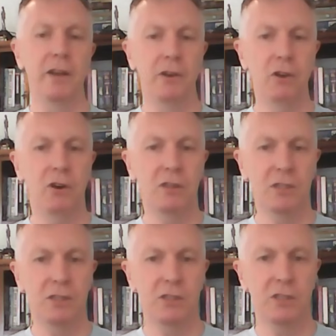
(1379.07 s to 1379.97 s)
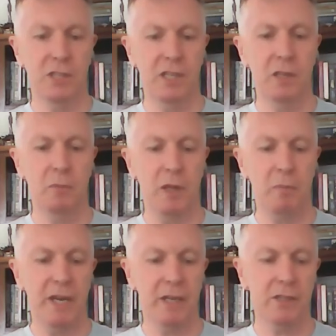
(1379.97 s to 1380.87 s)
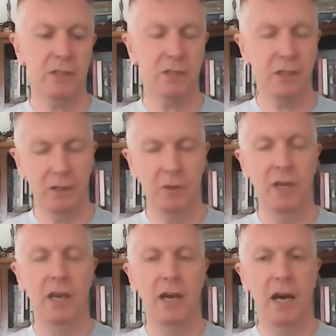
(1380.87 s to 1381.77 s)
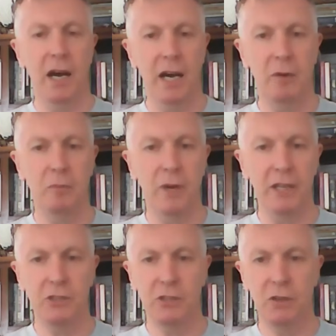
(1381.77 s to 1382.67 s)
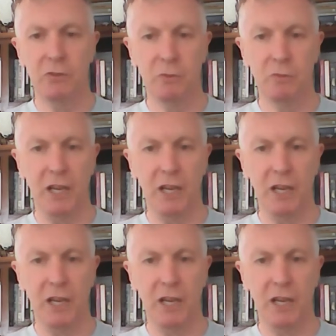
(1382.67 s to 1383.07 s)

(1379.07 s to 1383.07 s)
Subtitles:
and not to see the mathematics. So, as you know from